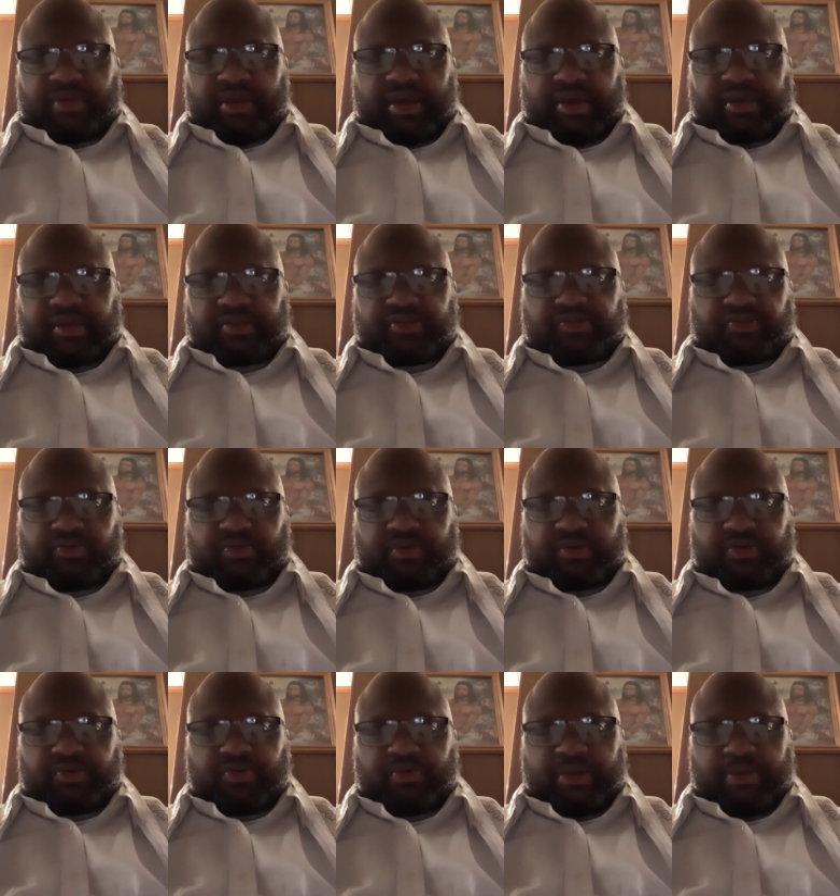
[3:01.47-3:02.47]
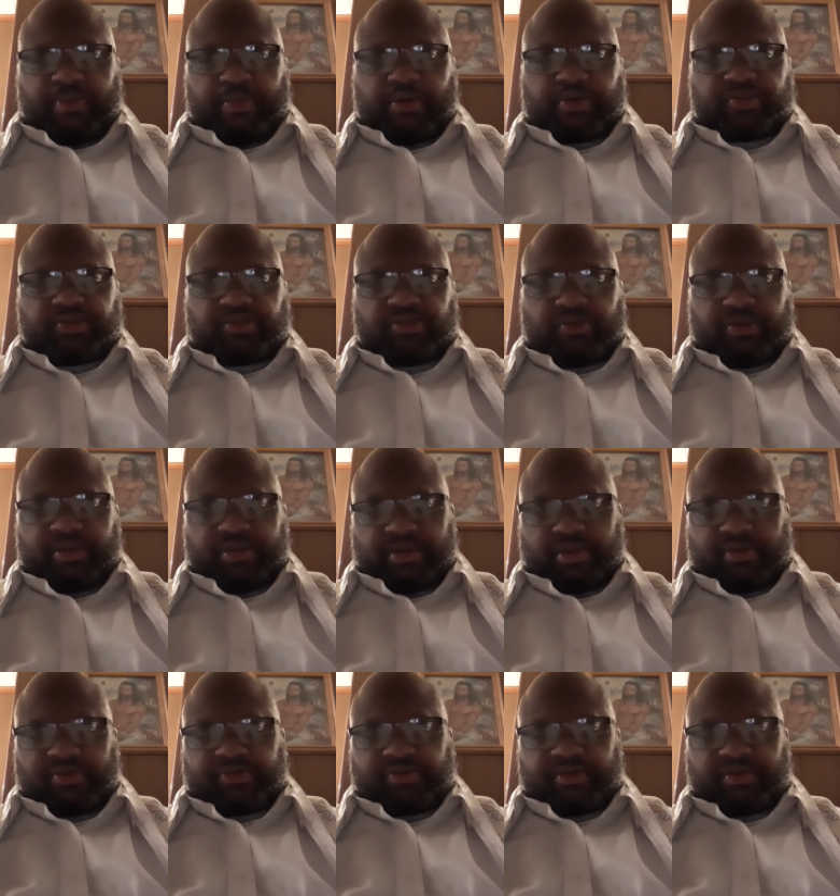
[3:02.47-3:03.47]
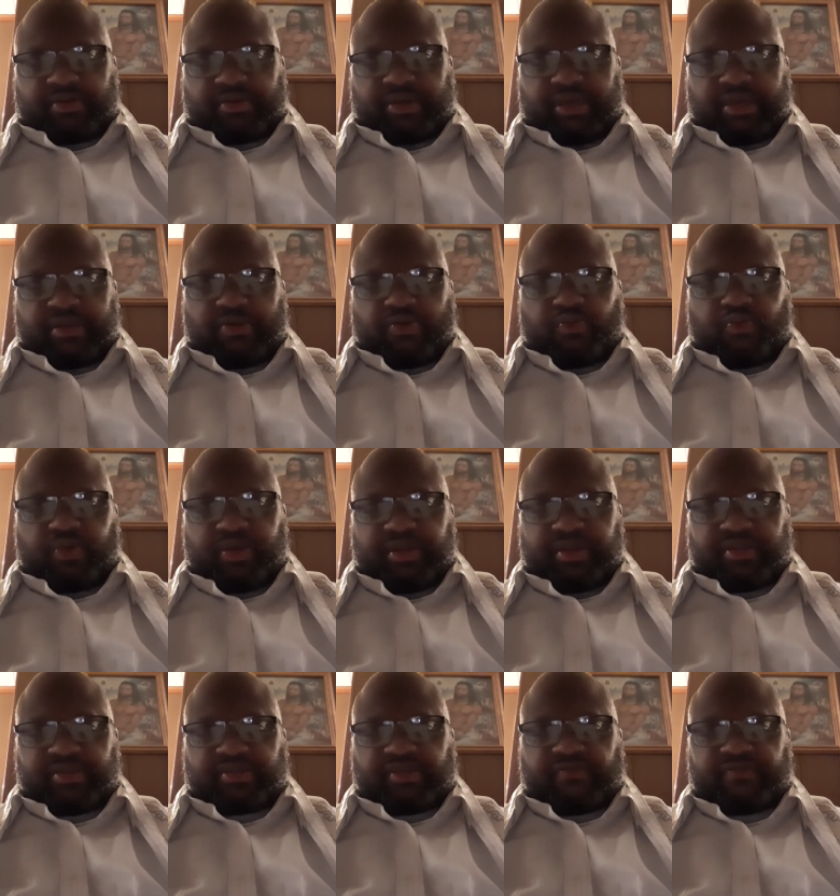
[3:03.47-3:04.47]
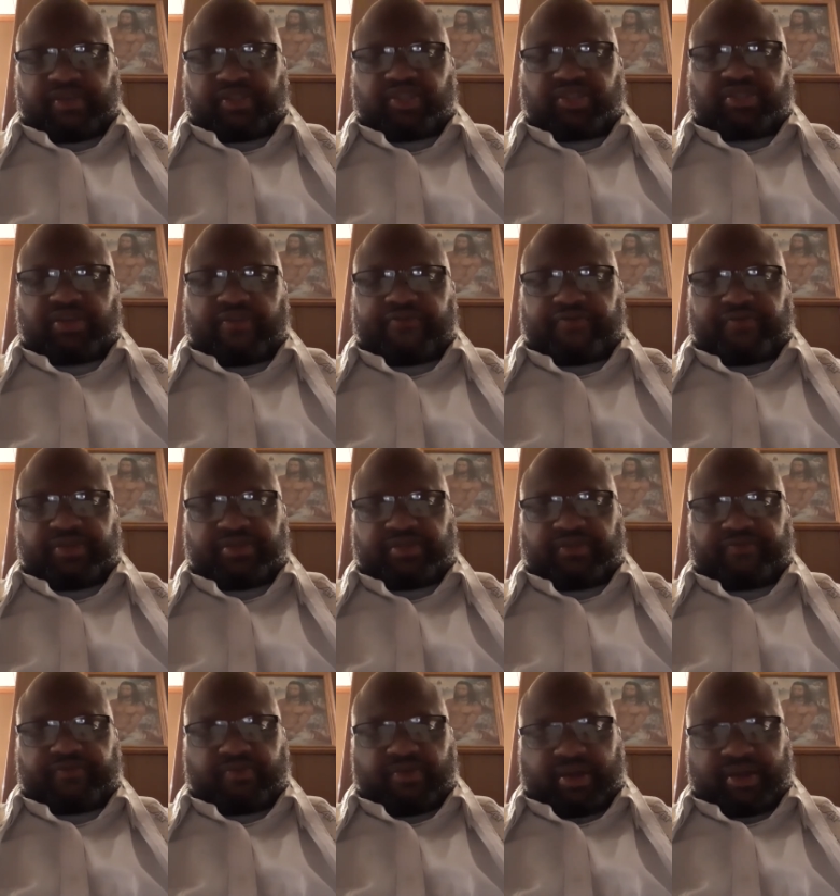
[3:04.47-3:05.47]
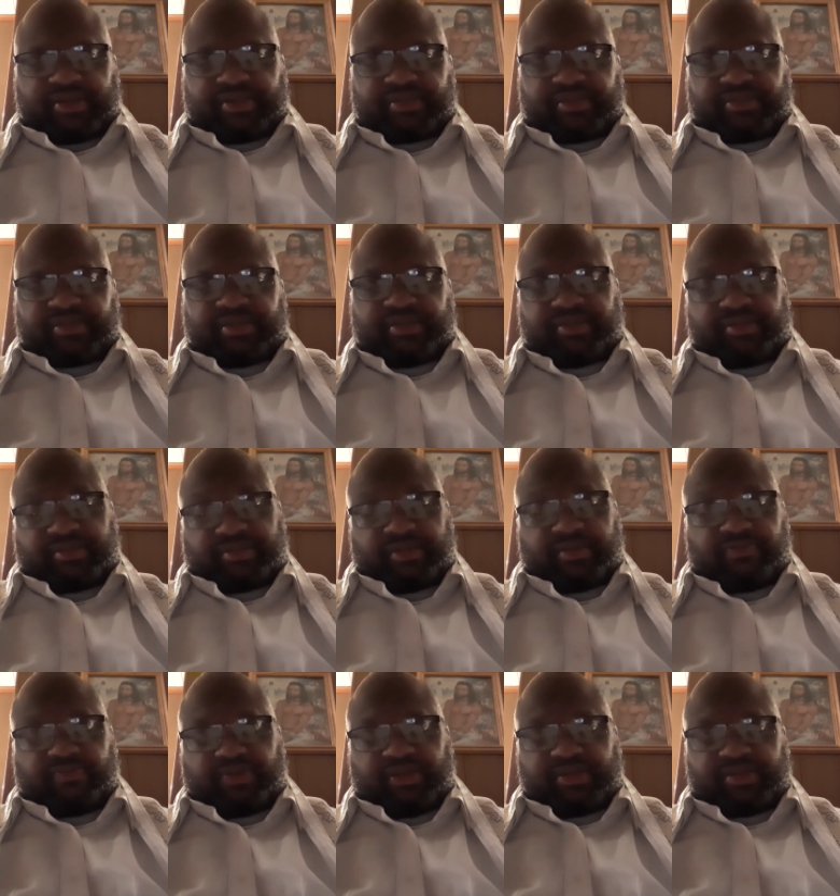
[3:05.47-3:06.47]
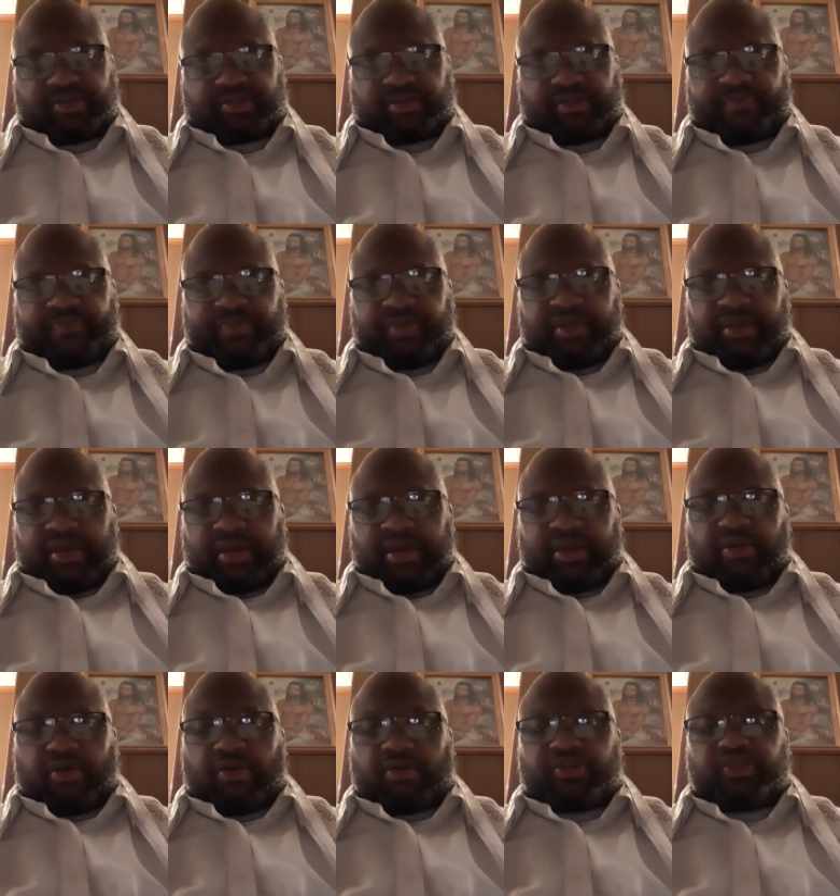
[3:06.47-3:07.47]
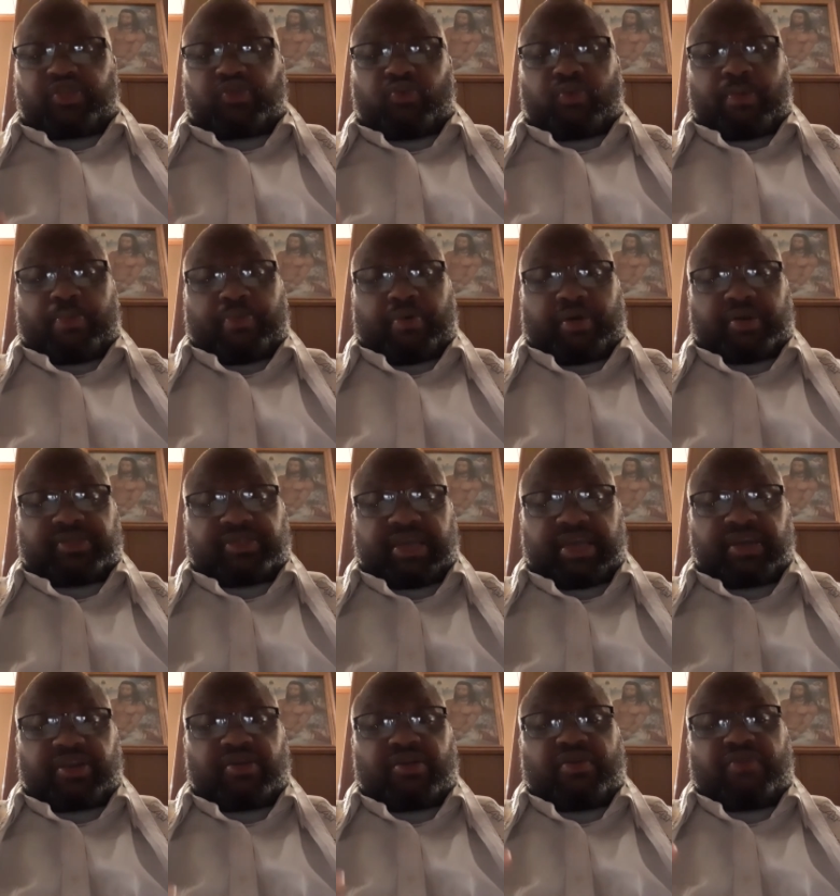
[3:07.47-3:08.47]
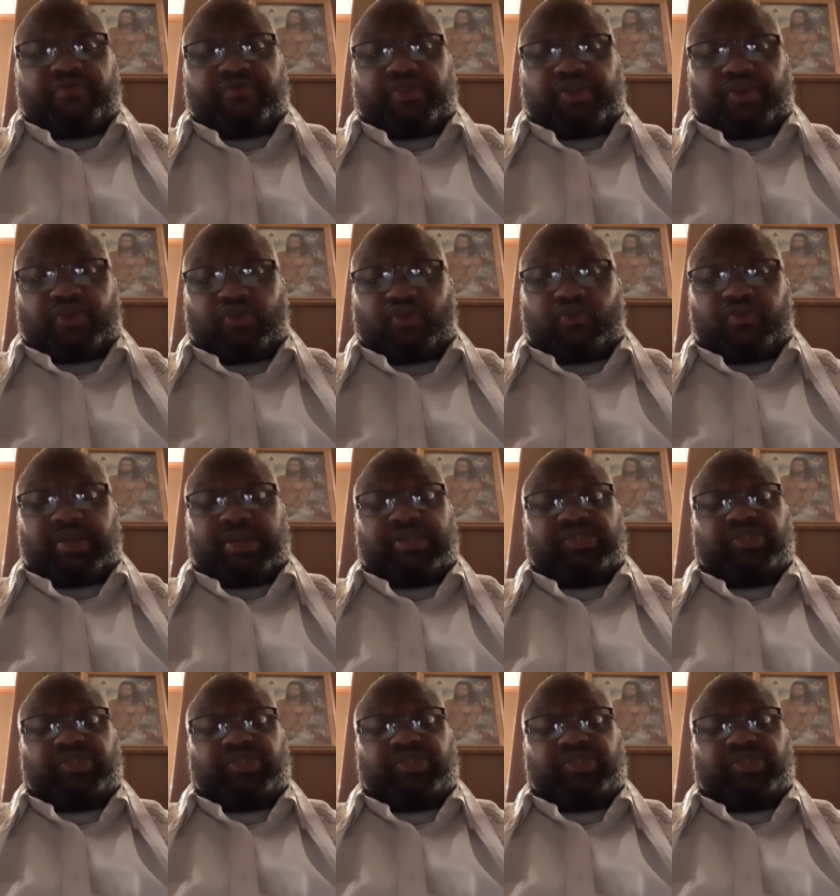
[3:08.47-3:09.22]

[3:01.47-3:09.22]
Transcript: I exhort, who am also an elder and a witness of the sufferings of Christ." See, he witnessed it, and also a partaker of the glory that